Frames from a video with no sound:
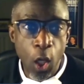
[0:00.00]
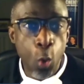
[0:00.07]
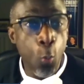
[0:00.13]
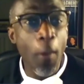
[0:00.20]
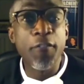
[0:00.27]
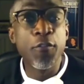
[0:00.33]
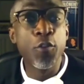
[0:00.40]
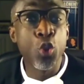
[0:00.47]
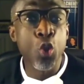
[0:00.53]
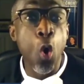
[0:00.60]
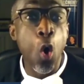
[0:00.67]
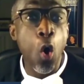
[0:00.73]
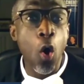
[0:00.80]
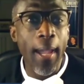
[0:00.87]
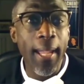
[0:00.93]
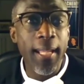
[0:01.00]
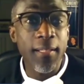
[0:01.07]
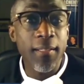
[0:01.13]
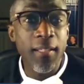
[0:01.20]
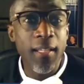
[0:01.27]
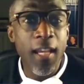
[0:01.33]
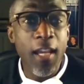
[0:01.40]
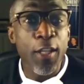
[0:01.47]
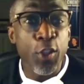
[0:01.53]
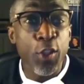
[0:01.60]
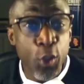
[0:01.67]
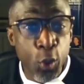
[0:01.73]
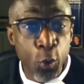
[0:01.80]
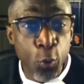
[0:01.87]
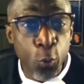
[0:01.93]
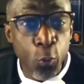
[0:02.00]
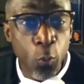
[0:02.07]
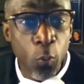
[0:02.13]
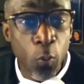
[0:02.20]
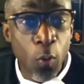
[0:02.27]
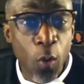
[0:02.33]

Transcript: With joy, you